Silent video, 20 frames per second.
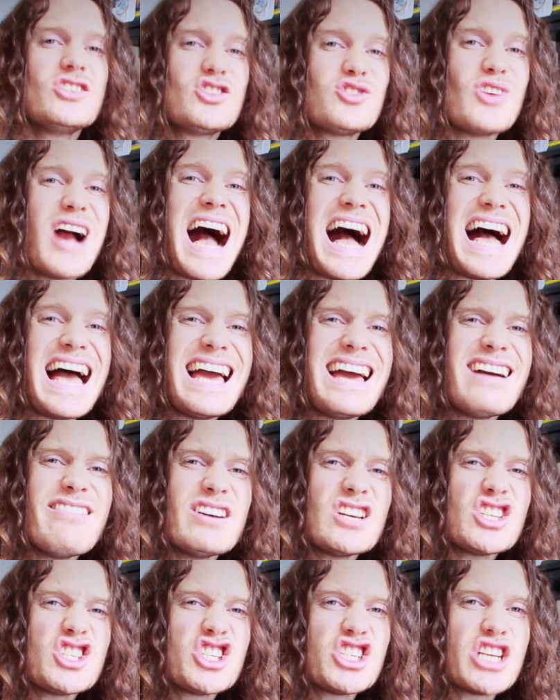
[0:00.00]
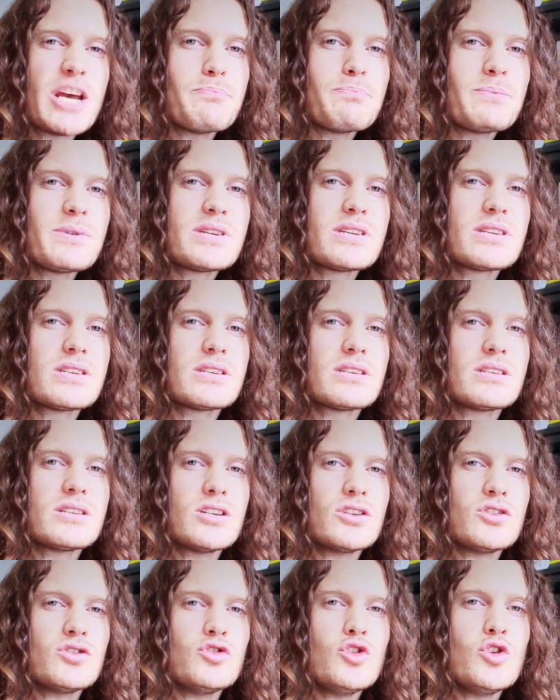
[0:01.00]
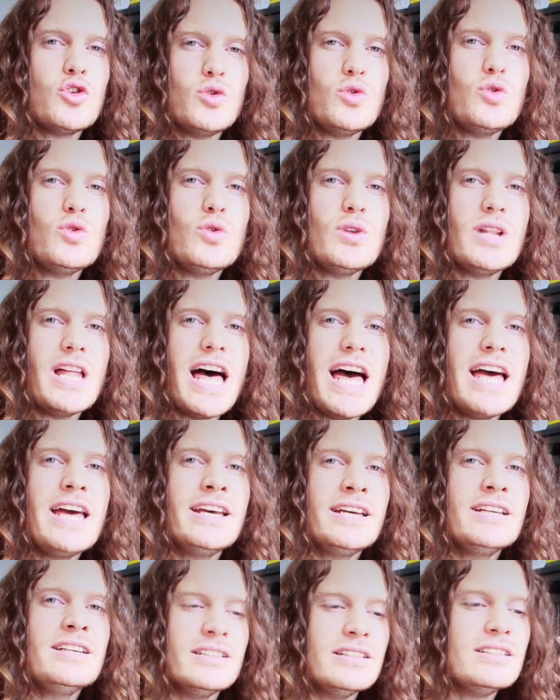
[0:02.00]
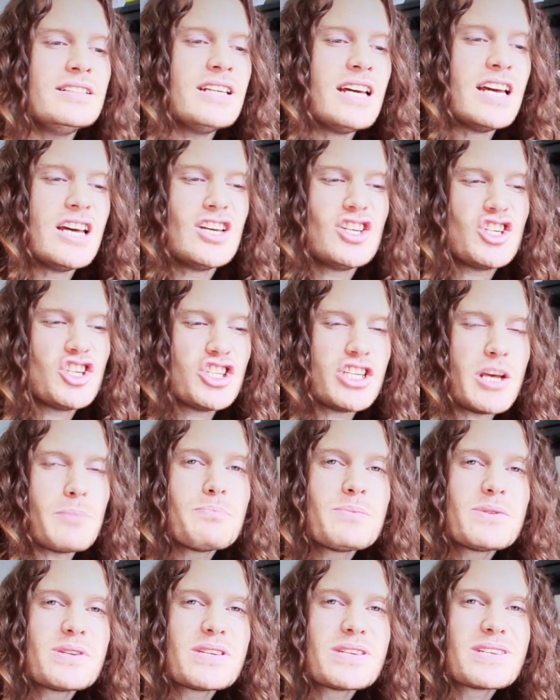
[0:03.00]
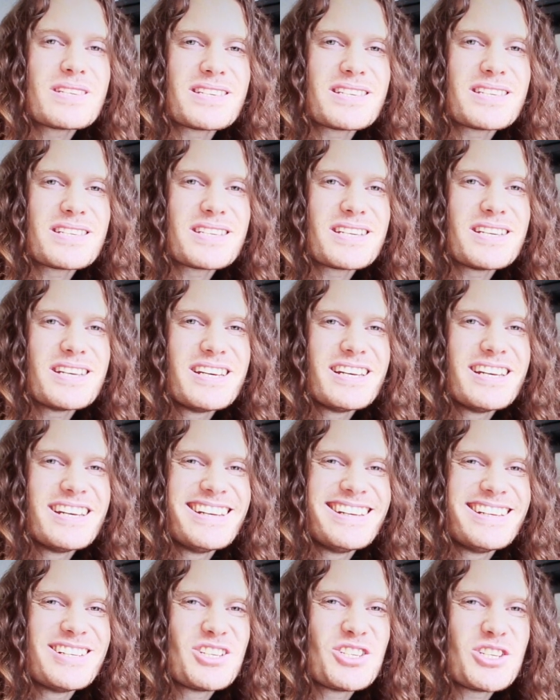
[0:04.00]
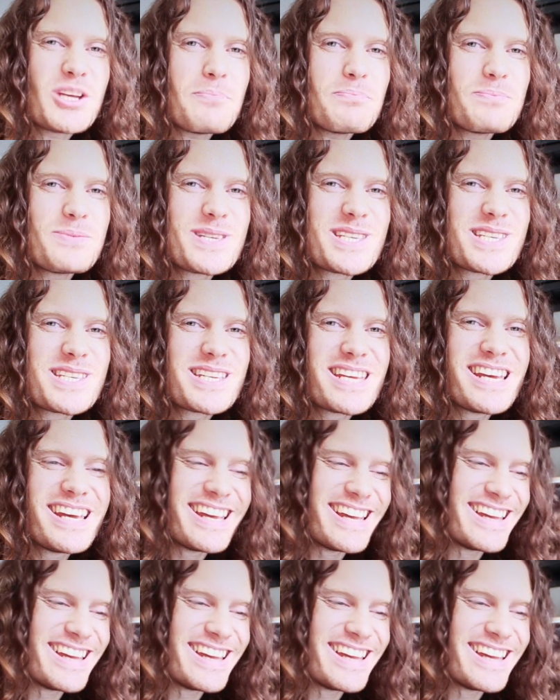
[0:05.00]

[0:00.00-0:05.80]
drive our ships to new land. Ships, ships.